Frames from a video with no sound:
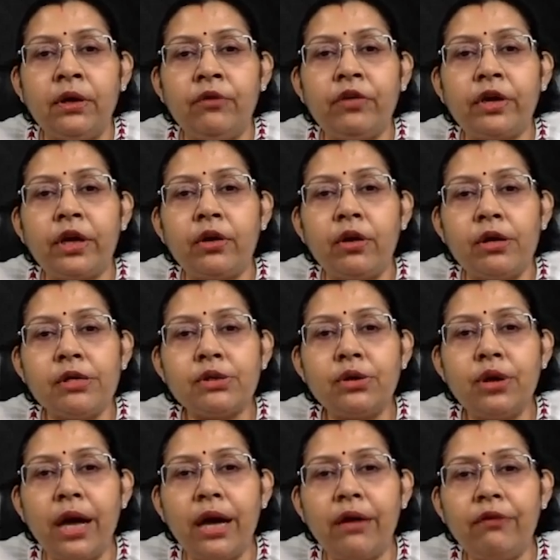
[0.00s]
We can also
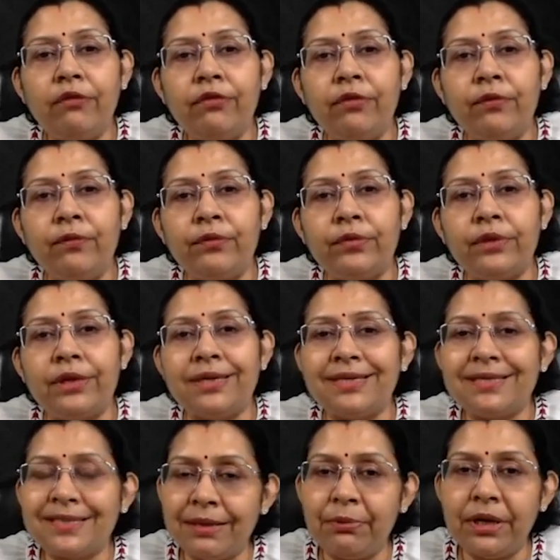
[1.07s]
have the
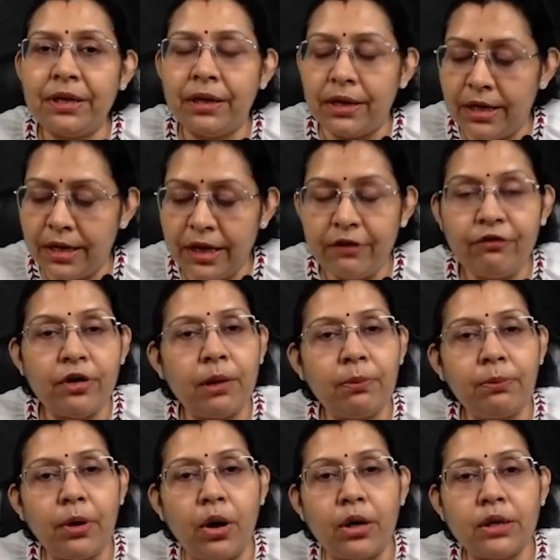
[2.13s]
stem and leaf
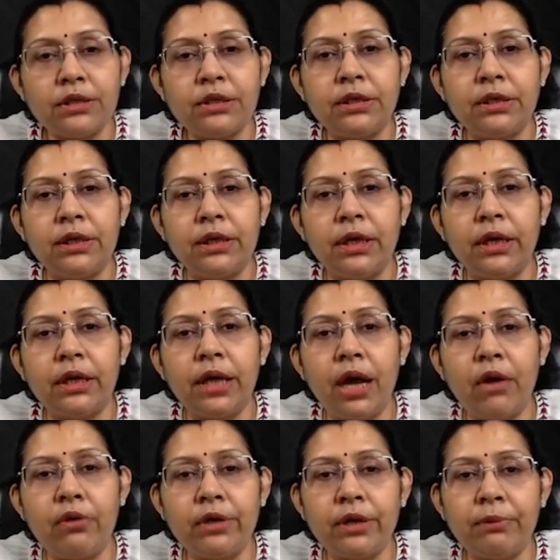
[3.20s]
plot and
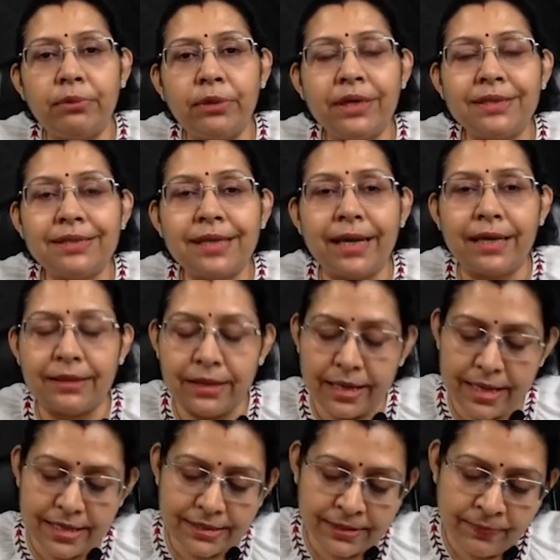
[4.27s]
how it appears like
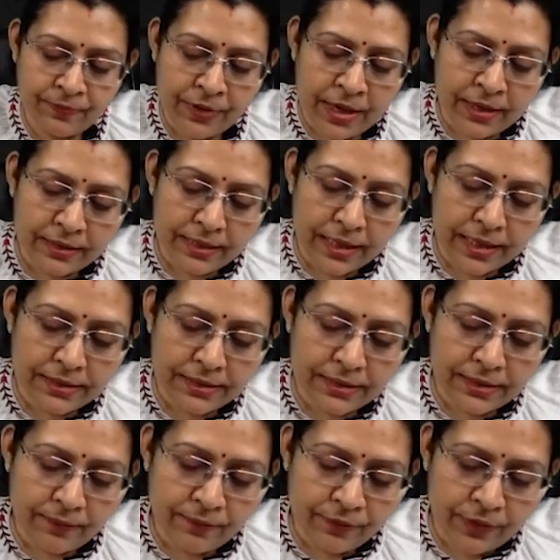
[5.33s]
this, that
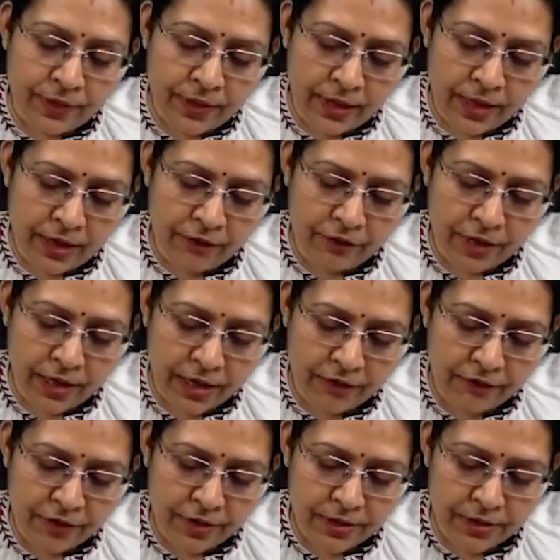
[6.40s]
here we are
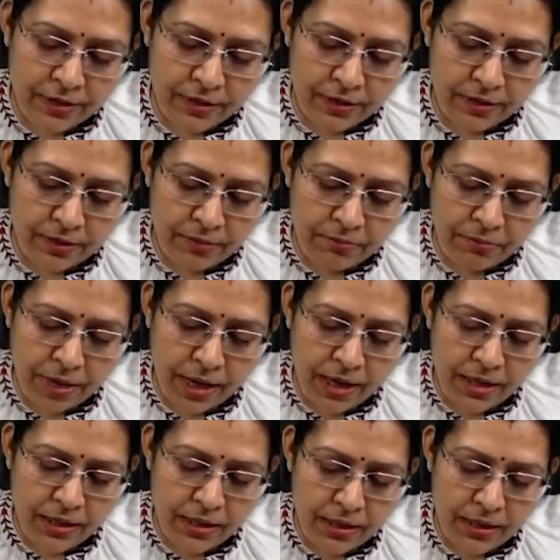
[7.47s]
having the main